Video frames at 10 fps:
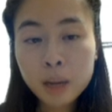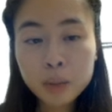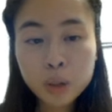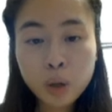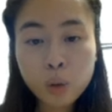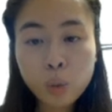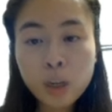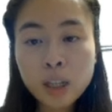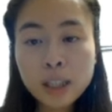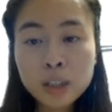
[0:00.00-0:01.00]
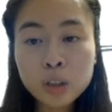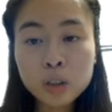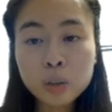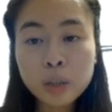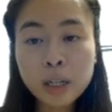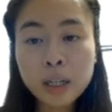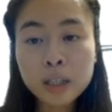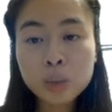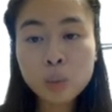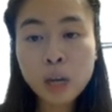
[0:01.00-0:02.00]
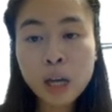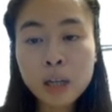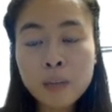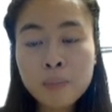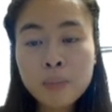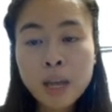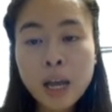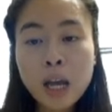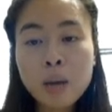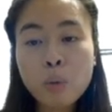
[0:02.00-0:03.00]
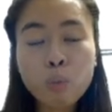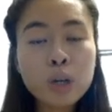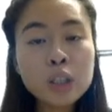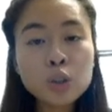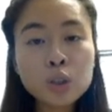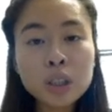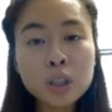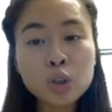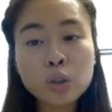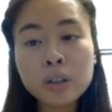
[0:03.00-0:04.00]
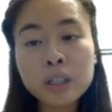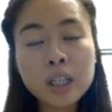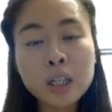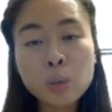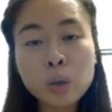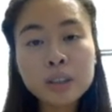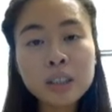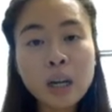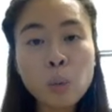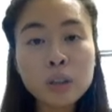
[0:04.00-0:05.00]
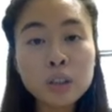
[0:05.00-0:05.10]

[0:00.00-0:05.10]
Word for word: Um, so what I like to do is when I am researching certain keywords that I